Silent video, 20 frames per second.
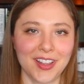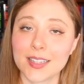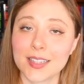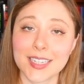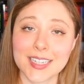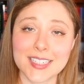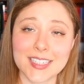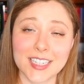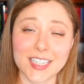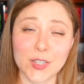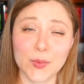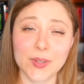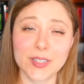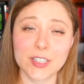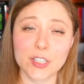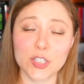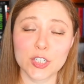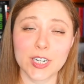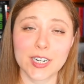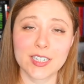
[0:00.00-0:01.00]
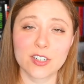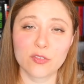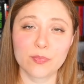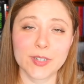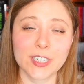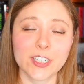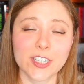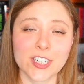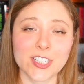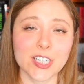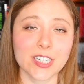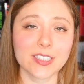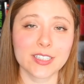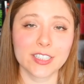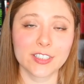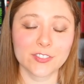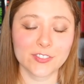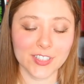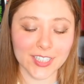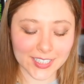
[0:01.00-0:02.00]
continuing the trend of Mary Shelley
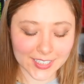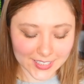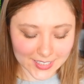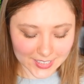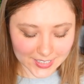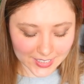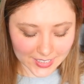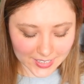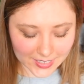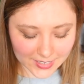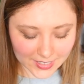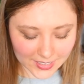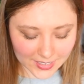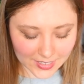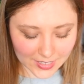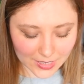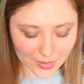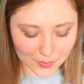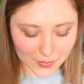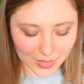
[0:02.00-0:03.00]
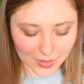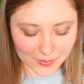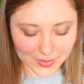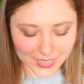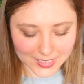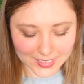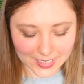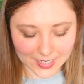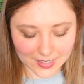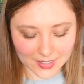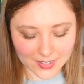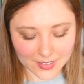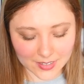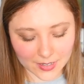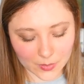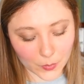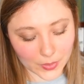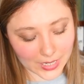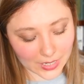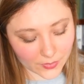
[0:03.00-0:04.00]
and Frankenstein, um, I'm excited
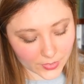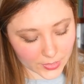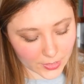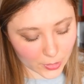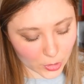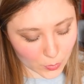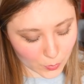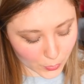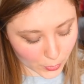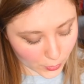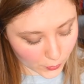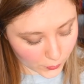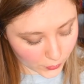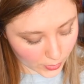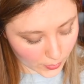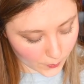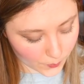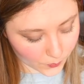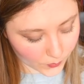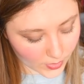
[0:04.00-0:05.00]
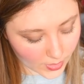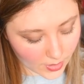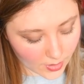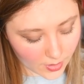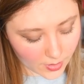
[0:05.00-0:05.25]
that we have another book from